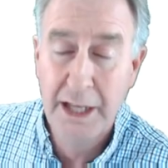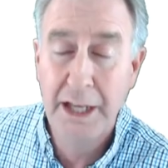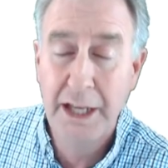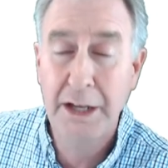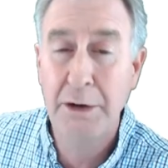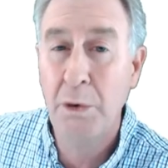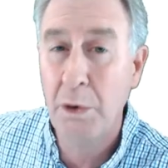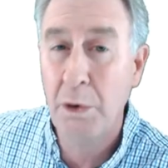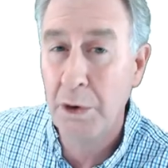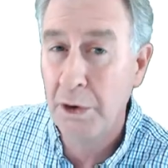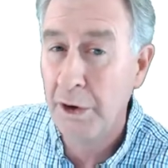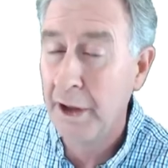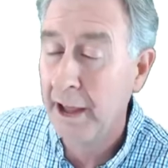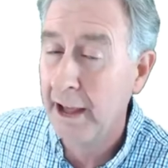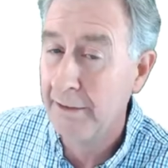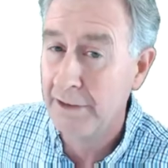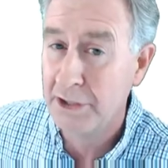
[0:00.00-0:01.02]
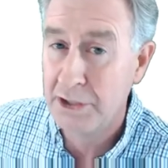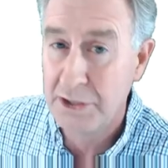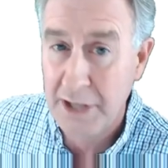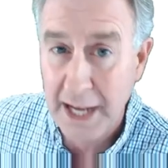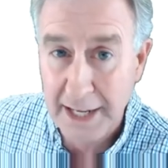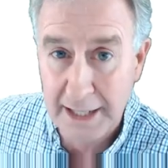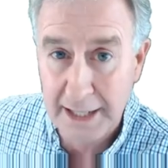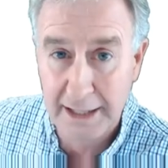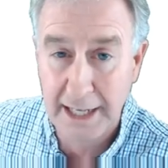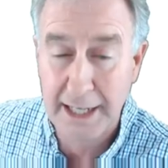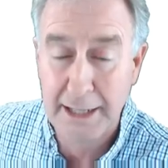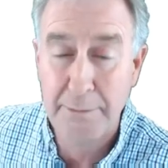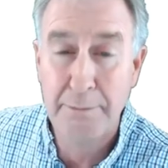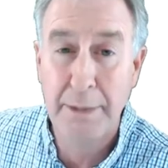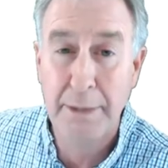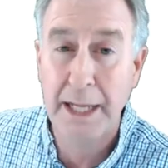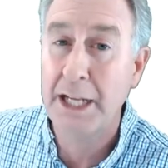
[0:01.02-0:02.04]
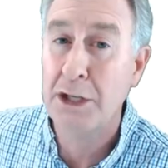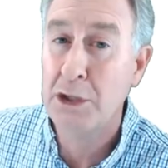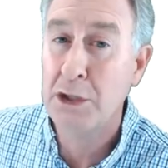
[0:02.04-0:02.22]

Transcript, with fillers: In order to have a satellite make a